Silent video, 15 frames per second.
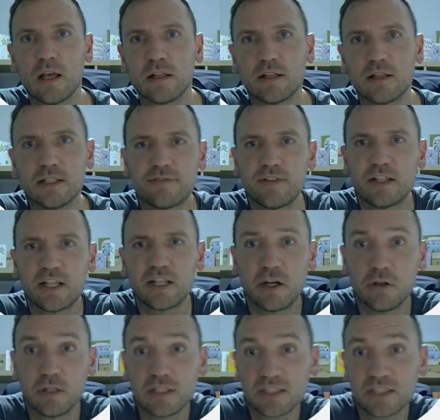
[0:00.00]
This
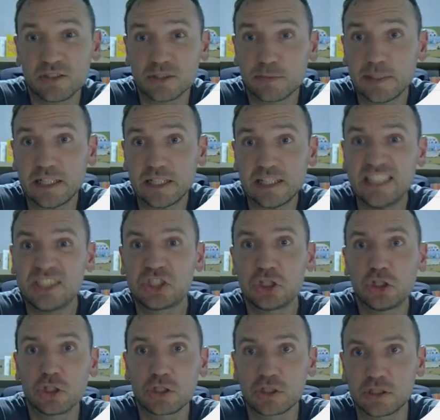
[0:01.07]
video is going to be an
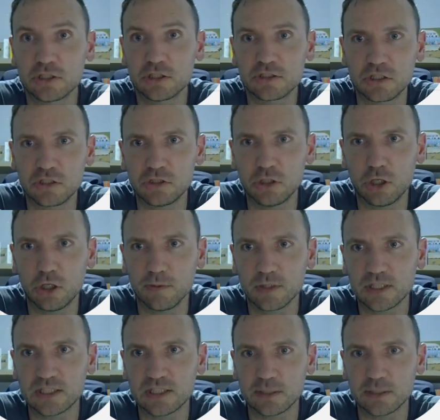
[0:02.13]
introduction to the normal
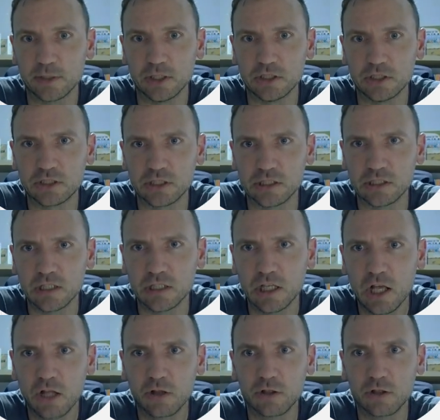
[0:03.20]
distribution,
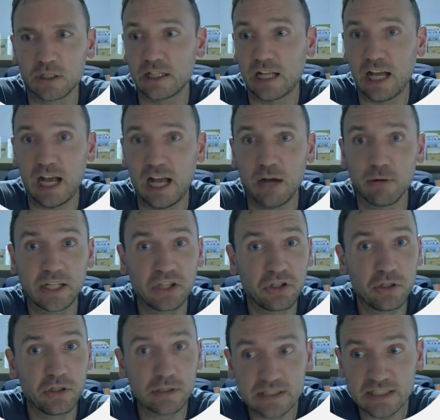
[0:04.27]
looking at how we can
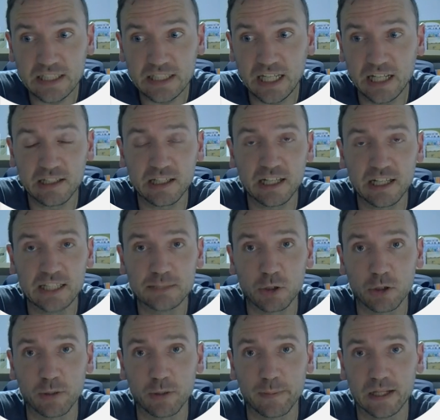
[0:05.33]
use it to calculate
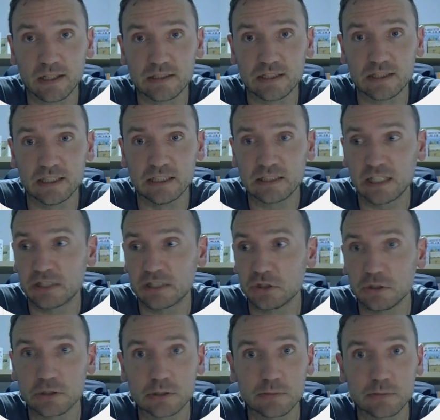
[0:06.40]
probabilities and
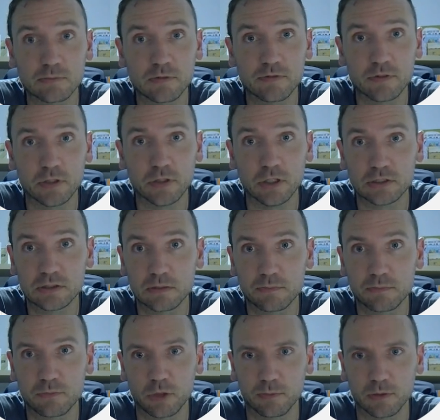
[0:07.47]
do some reverse
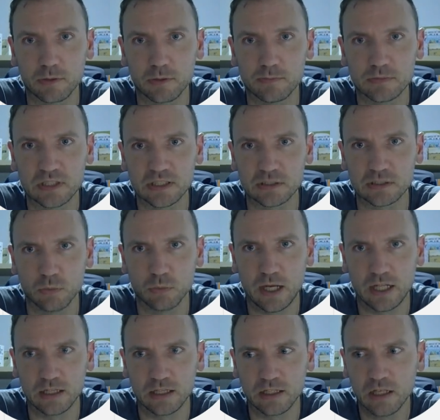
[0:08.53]
problems as
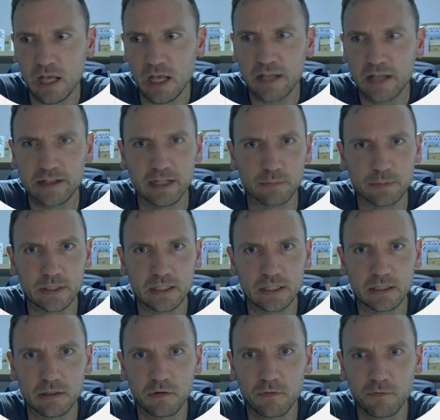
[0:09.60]
well. There'll
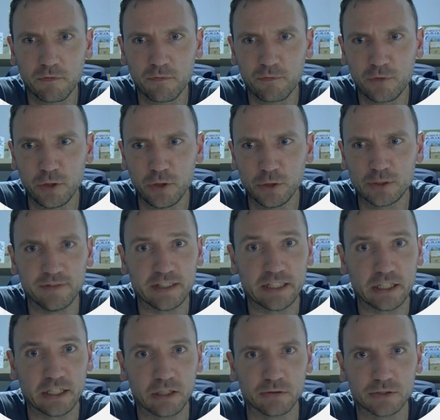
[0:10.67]
be future
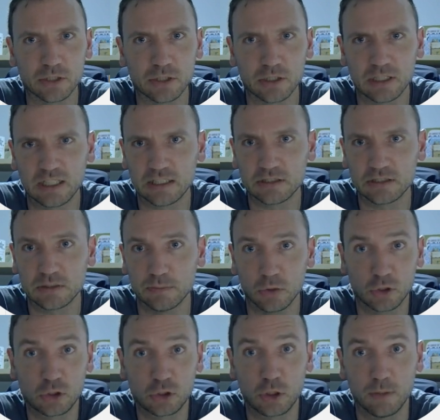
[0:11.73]
videos looking at some
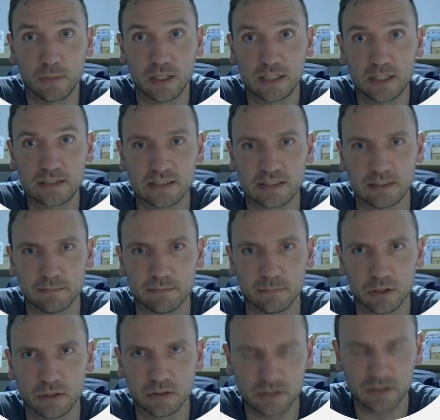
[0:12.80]
more complex
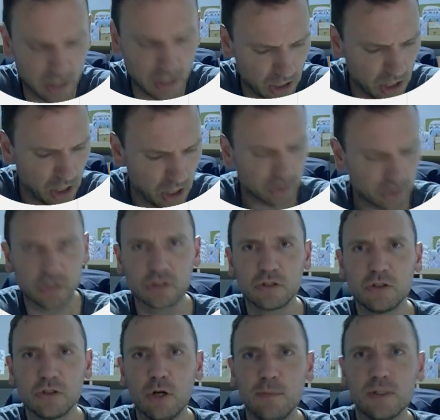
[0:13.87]
examples. So the
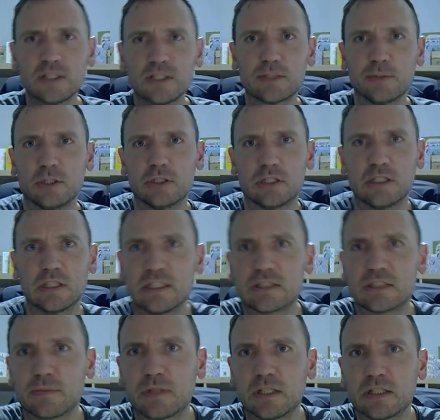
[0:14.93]
normal distribution is
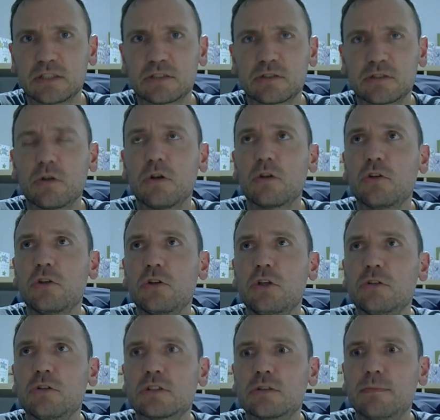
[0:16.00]
something that's
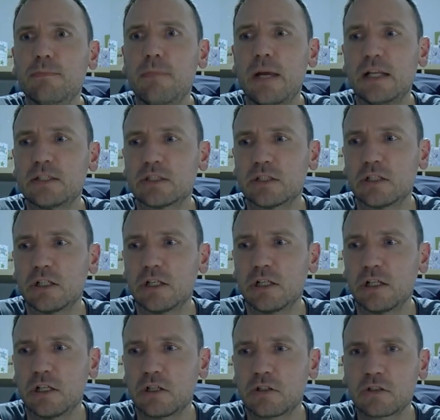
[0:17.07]
used to
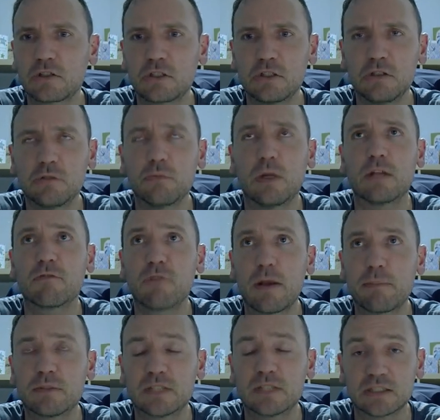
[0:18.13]
measure,
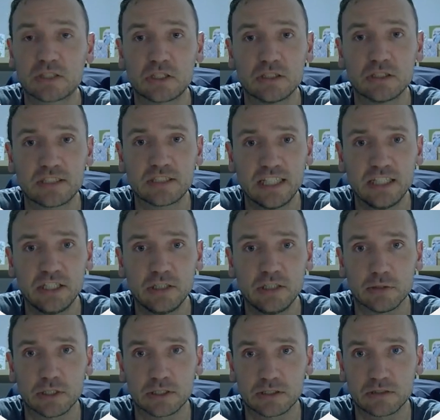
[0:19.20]
represents
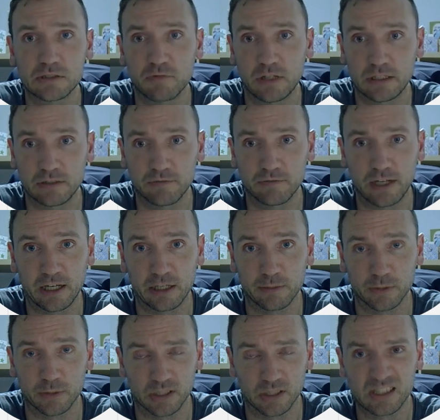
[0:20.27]
continuous random
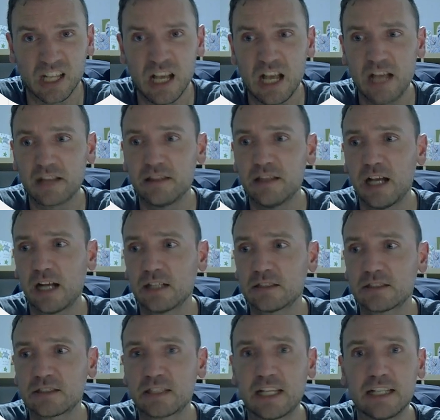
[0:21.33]
variables.
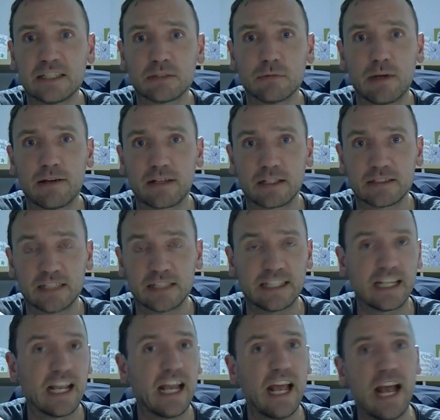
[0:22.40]
That's data where it can
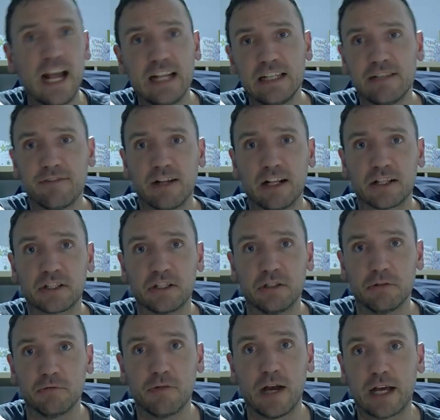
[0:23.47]
take any
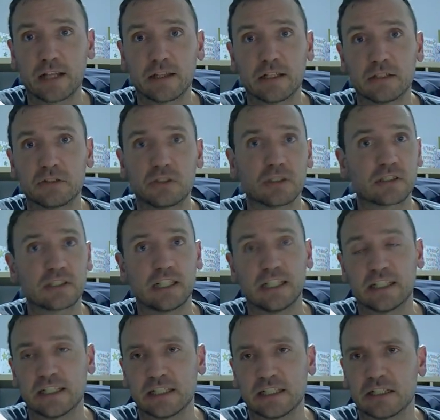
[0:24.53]
value rather than just
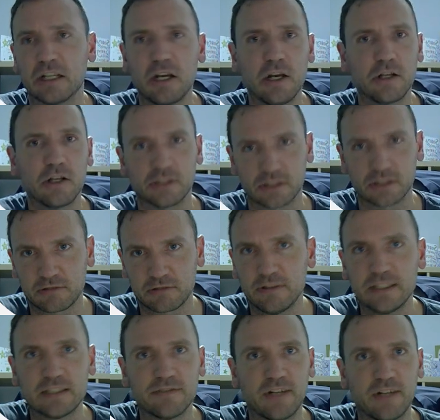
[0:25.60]
taking
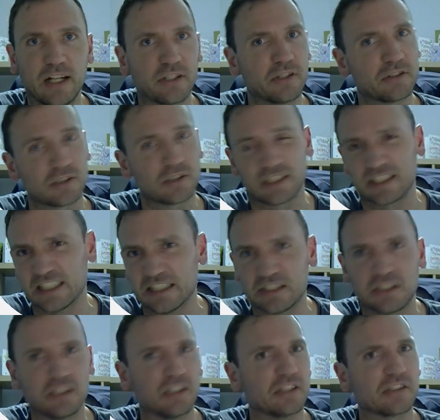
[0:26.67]
discrete values such as
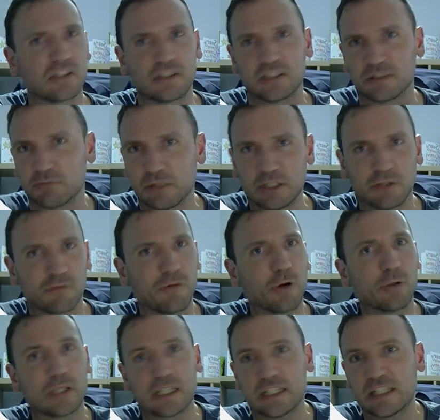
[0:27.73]
integers, such as when you're
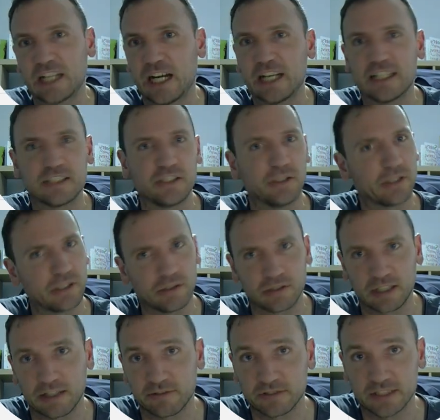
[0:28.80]
rolling a dice, you can only
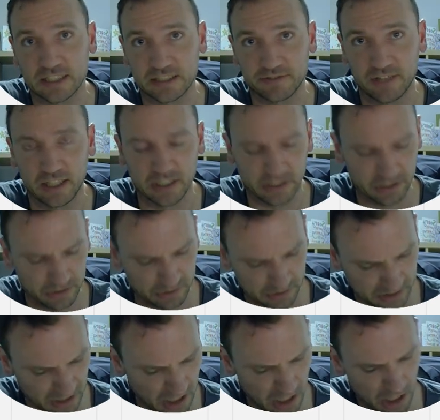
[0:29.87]
have 6 values.